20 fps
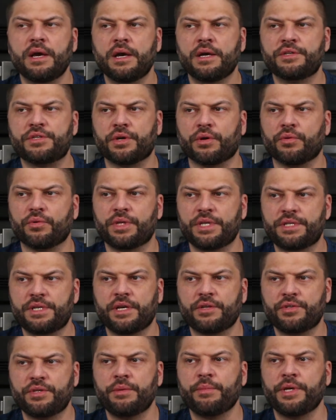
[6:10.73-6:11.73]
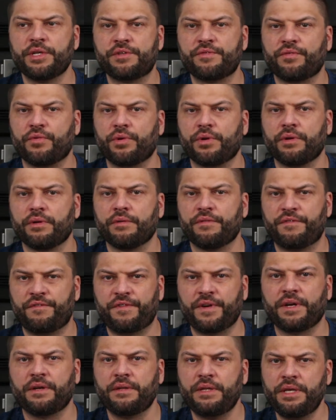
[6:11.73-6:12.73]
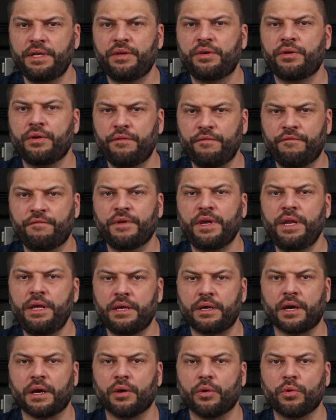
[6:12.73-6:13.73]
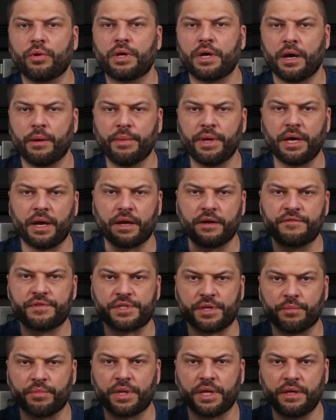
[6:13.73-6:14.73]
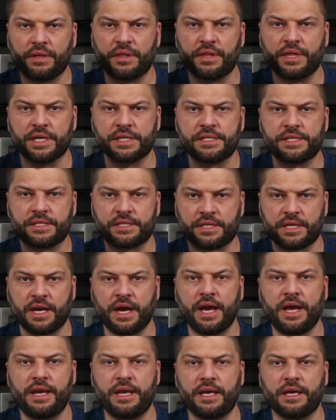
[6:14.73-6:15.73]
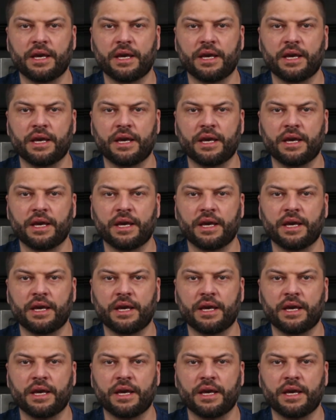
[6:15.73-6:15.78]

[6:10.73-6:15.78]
So this actually makes for fairly good video coming out of something this tiny.